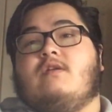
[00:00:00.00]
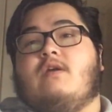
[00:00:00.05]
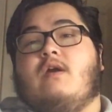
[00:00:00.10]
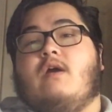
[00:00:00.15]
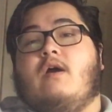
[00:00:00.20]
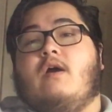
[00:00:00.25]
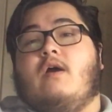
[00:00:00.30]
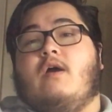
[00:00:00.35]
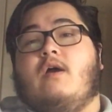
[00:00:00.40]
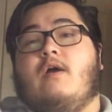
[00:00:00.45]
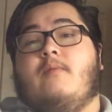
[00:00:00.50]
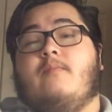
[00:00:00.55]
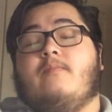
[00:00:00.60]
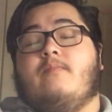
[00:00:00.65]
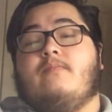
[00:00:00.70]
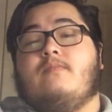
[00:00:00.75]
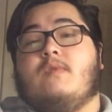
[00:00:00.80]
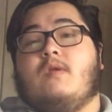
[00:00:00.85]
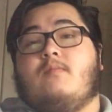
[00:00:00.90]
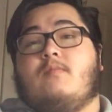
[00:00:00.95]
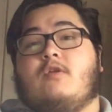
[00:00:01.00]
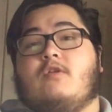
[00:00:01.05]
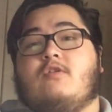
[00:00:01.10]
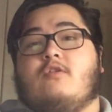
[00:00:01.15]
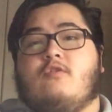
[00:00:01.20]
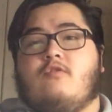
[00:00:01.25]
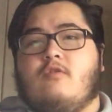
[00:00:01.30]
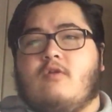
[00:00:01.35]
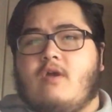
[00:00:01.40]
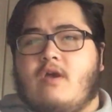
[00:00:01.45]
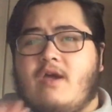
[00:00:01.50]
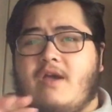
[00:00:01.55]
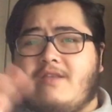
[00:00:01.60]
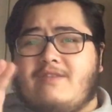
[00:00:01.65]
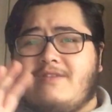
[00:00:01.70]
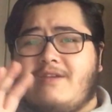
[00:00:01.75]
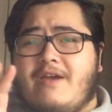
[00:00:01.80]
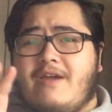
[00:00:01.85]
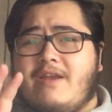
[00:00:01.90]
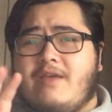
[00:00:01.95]
I'm going to do a
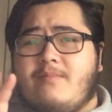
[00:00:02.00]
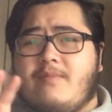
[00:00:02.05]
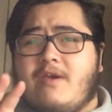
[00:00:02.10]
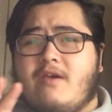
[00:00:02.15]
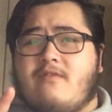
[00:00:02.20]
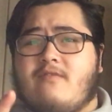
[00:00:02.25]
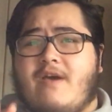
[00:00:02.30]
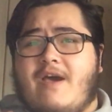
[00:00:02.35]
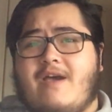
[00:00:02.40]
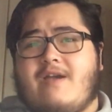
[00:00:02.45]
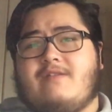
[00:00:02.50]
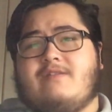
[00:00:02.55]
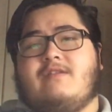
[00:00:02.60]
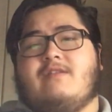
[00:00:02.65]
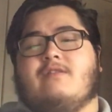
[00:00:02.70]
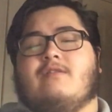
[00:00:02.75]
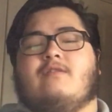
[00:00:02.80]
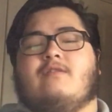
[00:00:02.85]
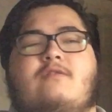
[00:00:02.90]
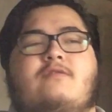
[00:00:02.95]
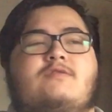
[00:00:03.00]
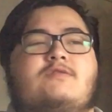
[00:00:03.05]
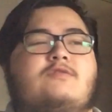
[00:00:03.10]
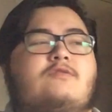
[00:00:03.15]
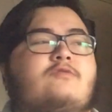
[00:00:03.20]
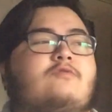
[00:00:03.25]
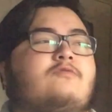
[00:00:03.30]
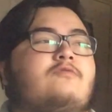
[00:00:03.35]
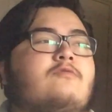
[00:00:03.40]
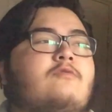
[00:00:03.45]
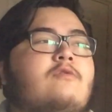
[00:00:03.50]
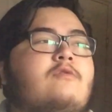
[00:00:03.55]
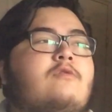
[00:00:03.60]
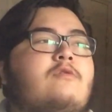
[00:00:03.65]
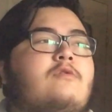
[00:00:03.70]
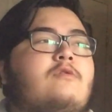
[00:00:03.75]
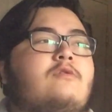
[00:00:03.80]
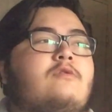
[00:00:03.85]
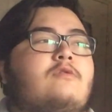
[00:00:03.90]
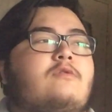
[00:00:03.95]
tiny bit of that, so
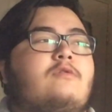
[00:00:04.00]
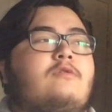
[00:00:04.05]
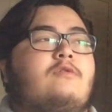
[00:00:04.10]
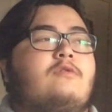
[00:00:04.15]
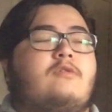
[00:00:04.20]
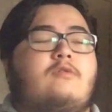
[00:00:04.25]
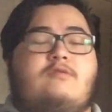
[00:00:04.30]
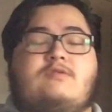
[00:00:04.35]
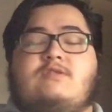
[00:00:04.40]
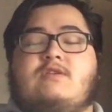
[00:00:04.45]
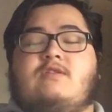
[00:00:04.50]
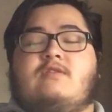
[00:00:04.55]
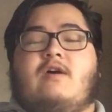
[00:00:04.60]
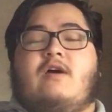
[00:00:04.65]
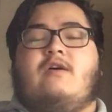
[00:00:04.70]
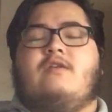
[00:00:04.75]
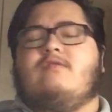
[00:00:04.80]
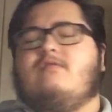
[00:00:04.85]
you'll see that.